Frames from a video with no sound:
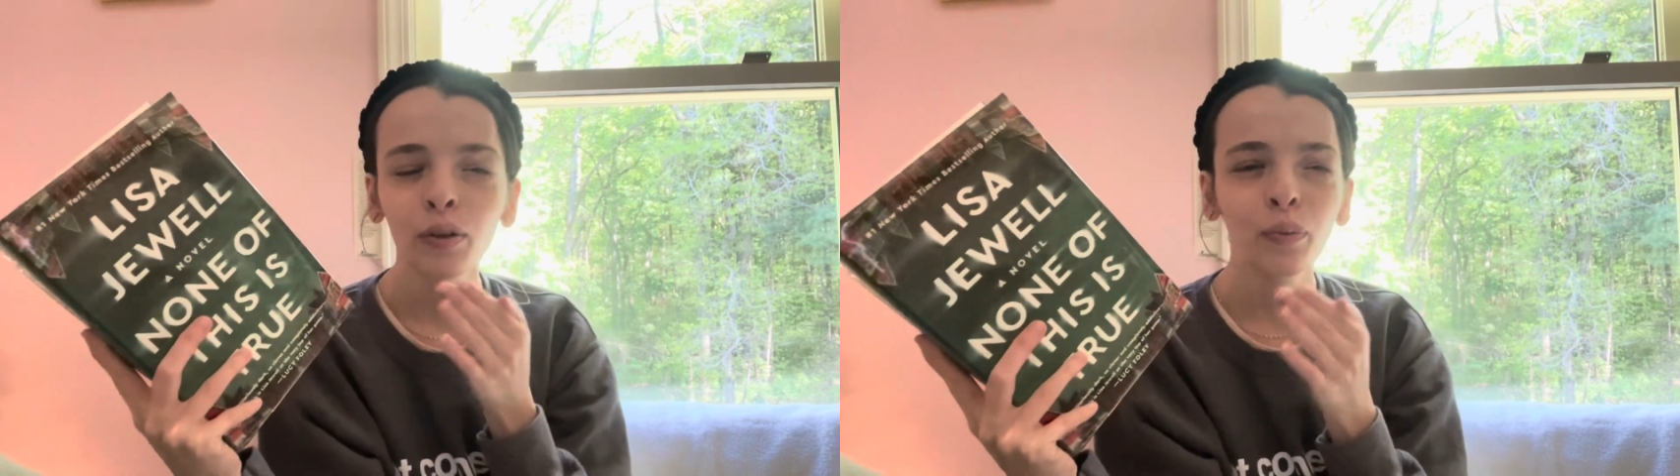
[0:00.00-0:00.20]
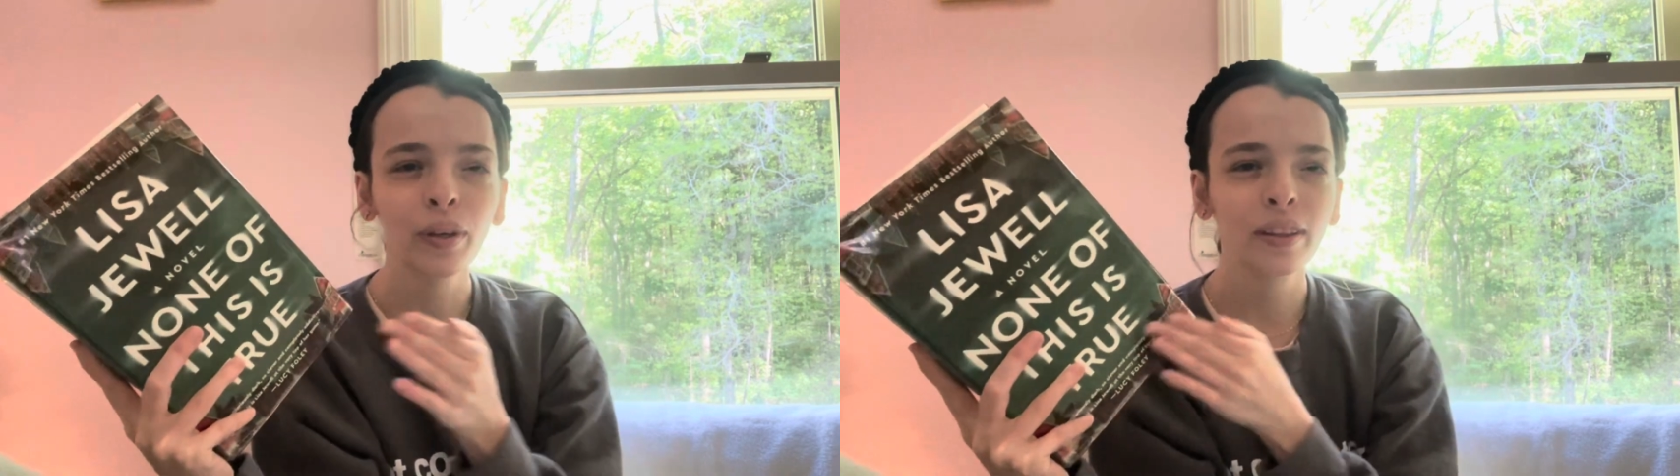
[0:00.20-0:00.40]

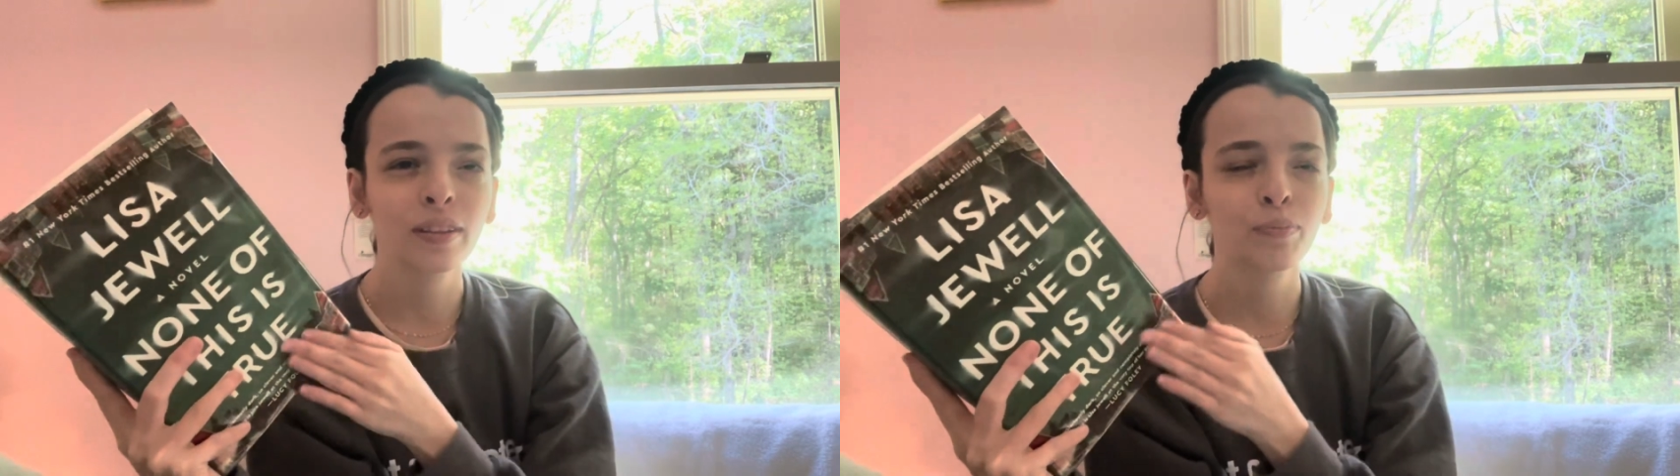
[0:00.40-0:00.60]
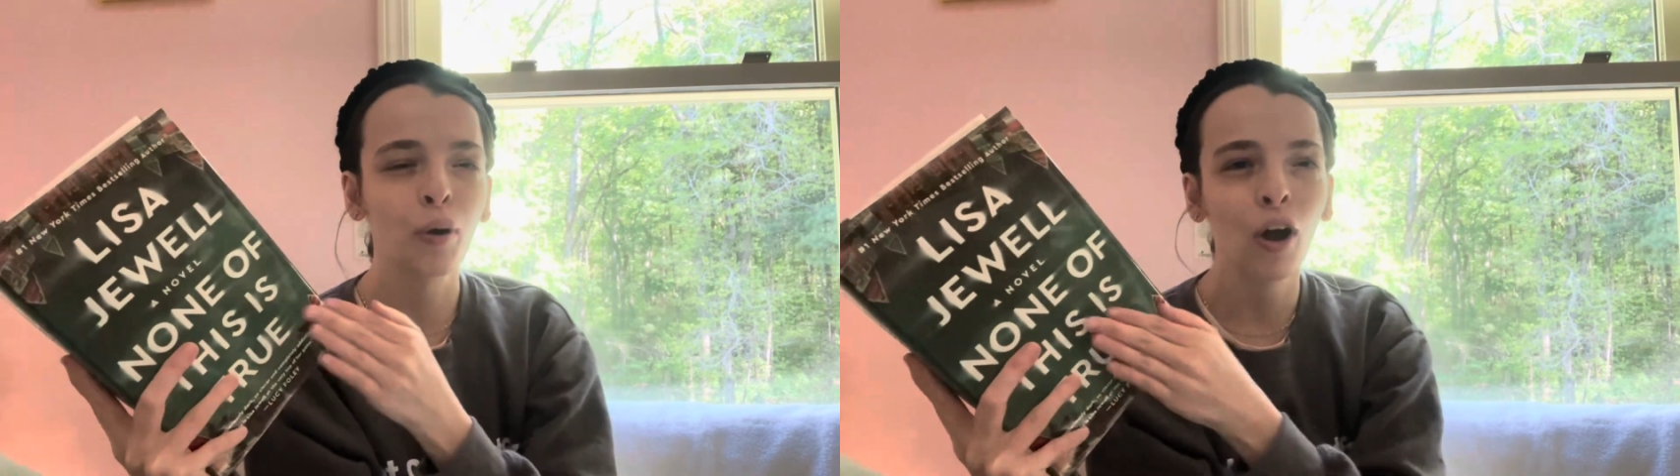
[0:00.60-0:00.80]
what
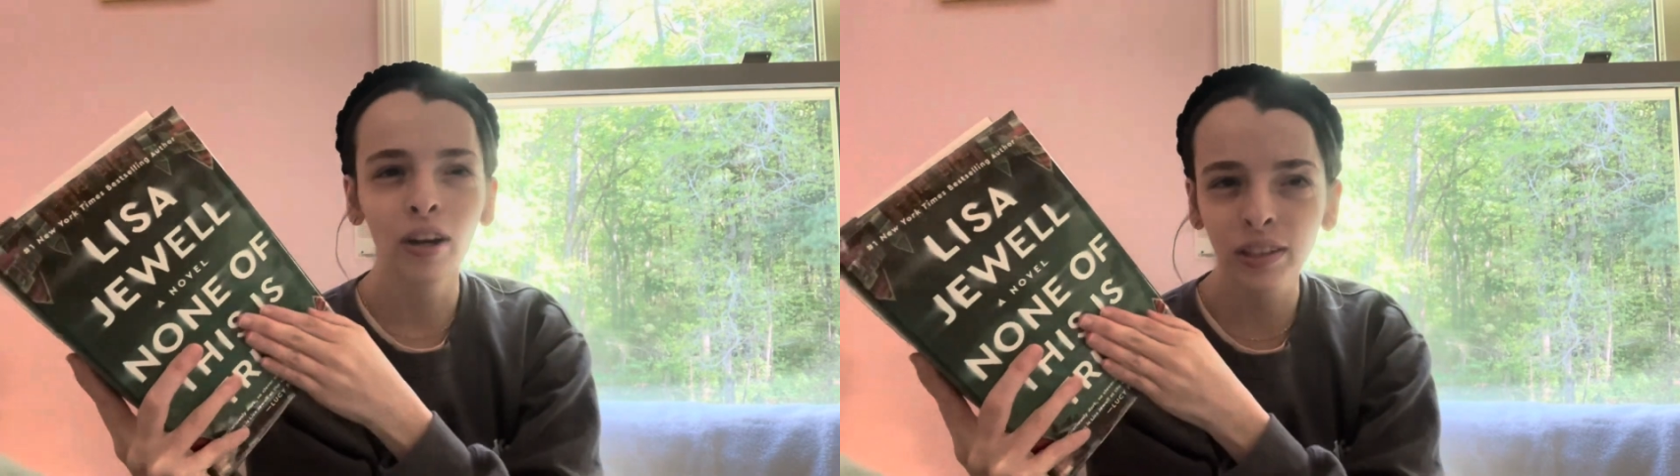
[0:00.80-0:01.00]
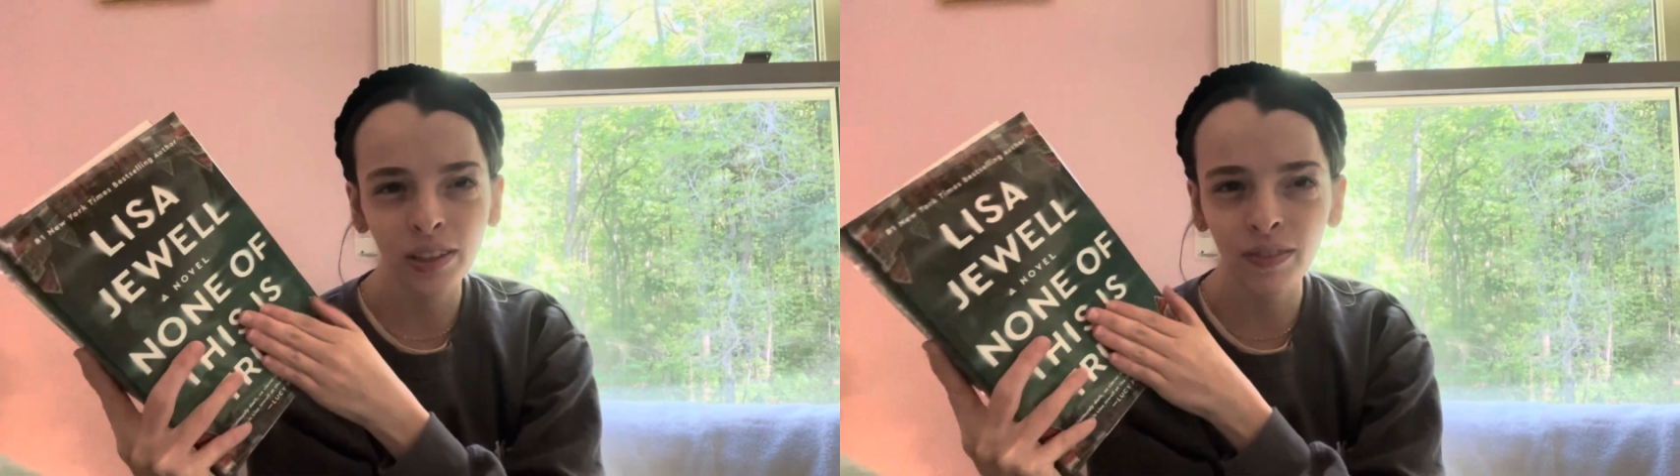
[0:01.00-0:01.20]

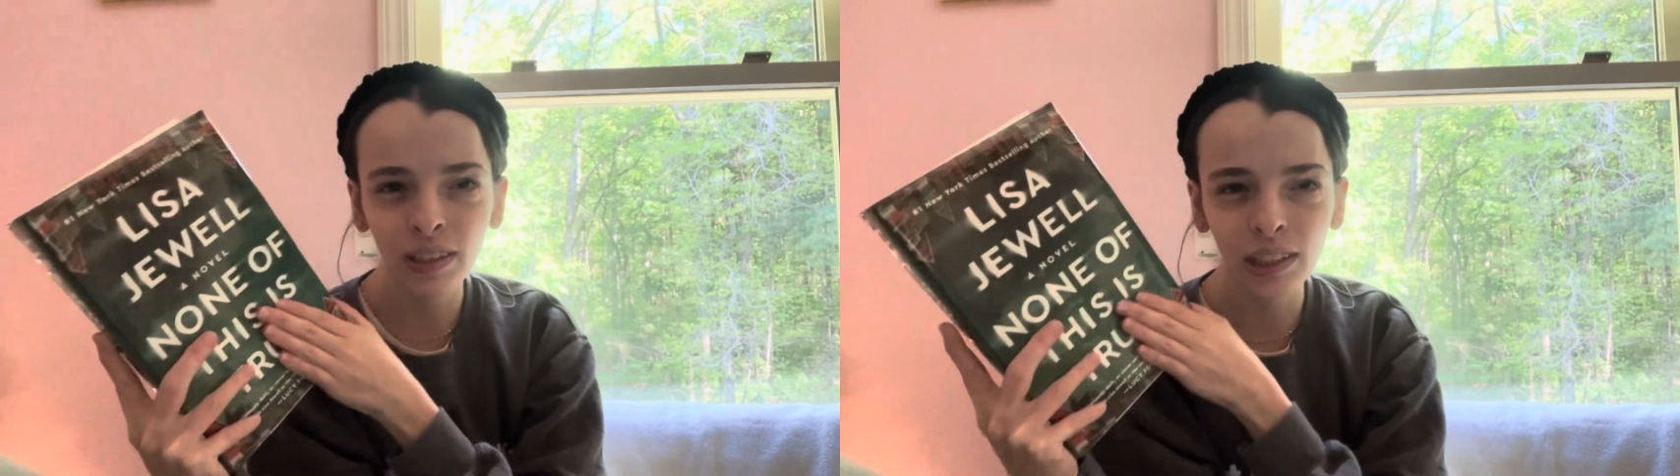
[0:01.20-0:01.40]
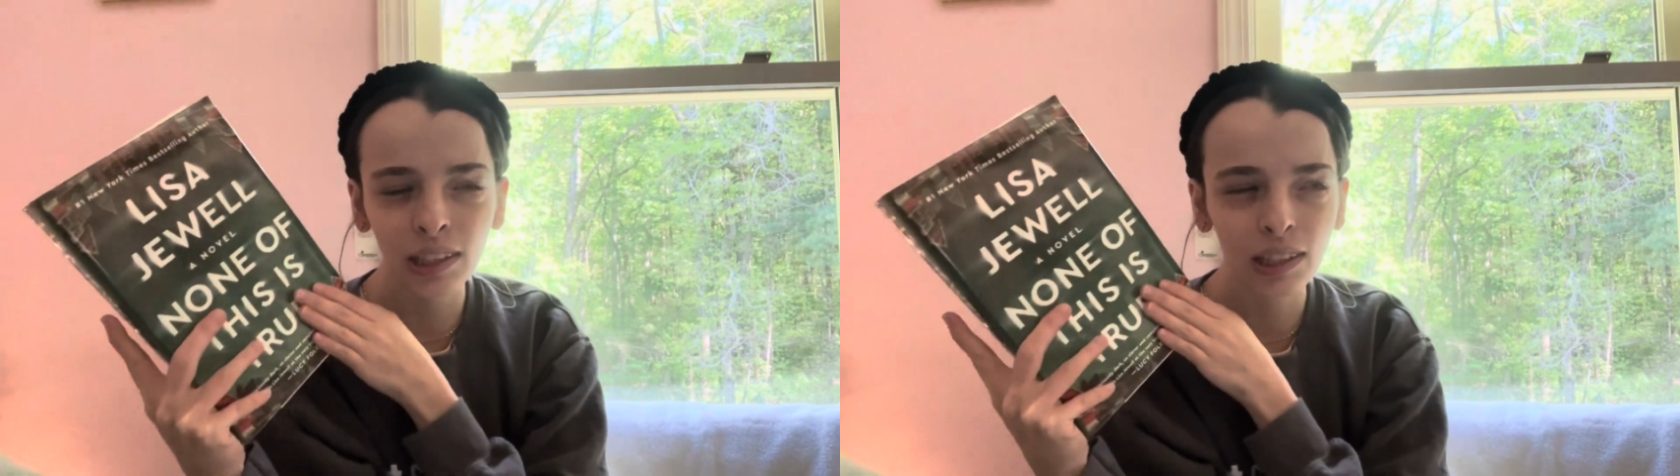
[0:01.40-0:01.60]
parts of
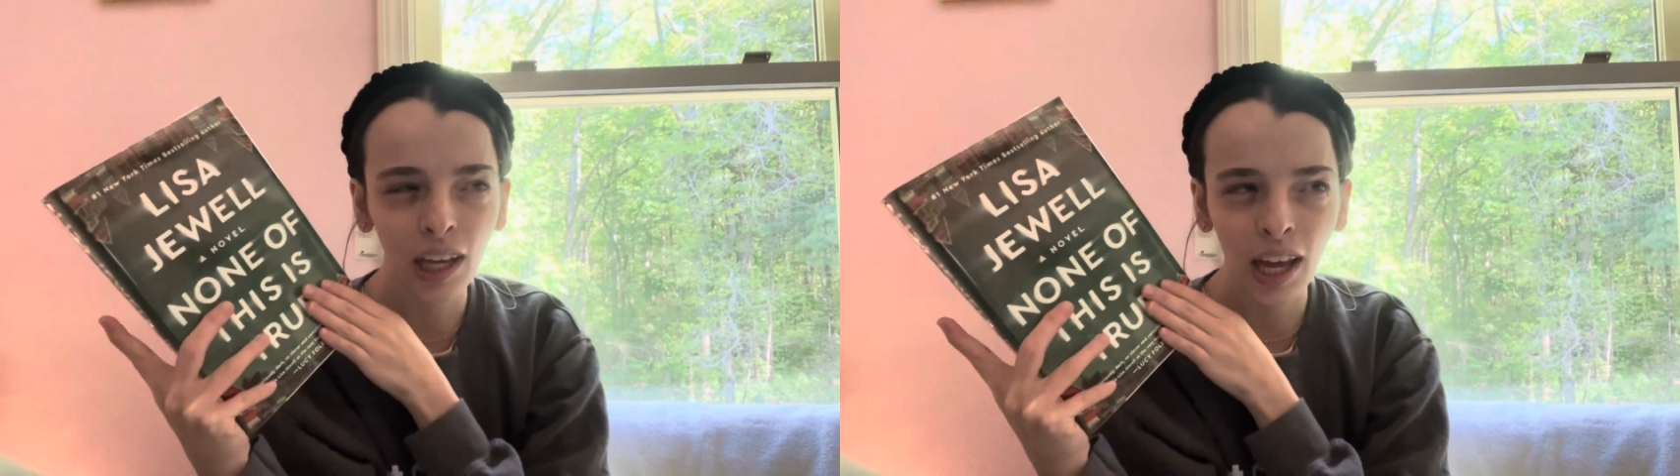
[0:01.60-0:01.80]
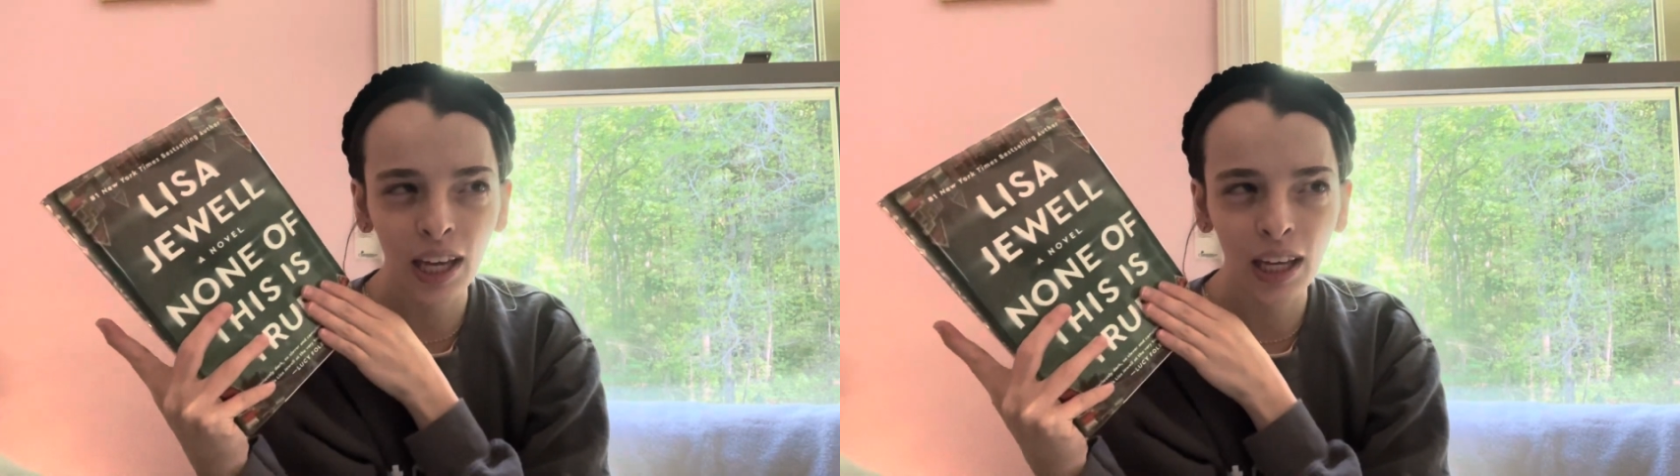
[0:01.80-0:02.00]
this is
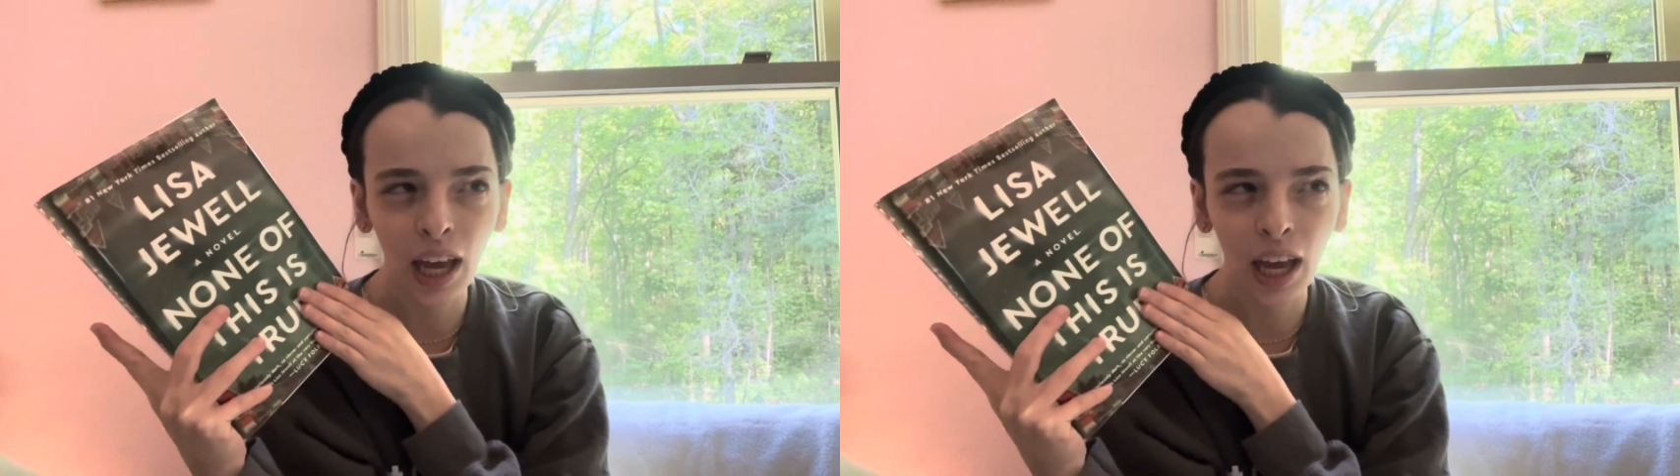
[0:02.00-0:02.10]
like,